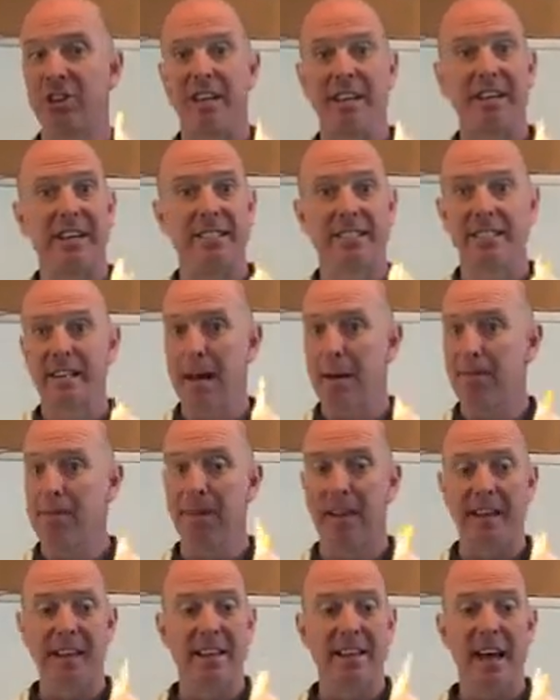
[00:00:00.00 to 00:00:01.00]
into
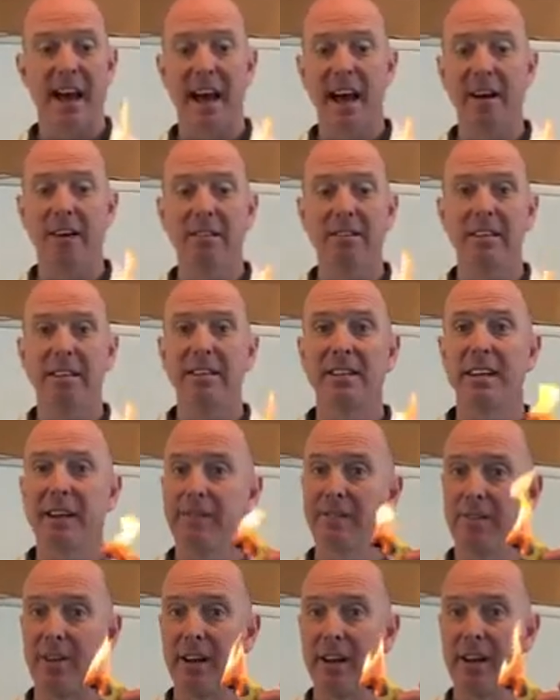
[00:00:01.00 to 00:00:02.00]
something entirely
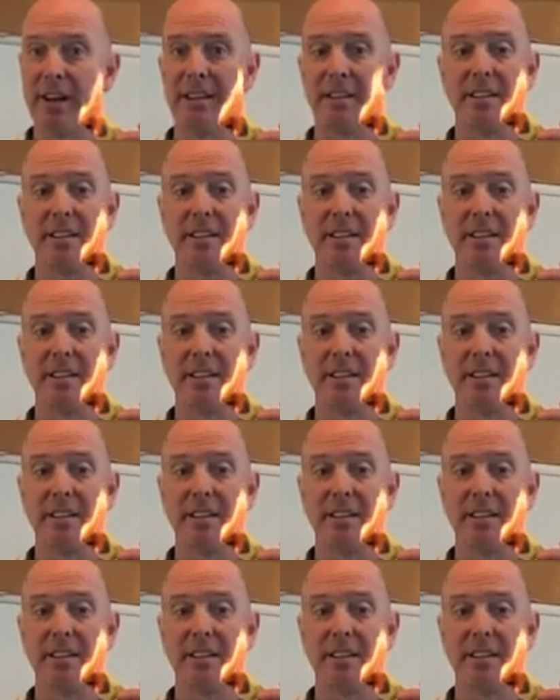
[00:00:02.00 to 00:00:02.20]
different.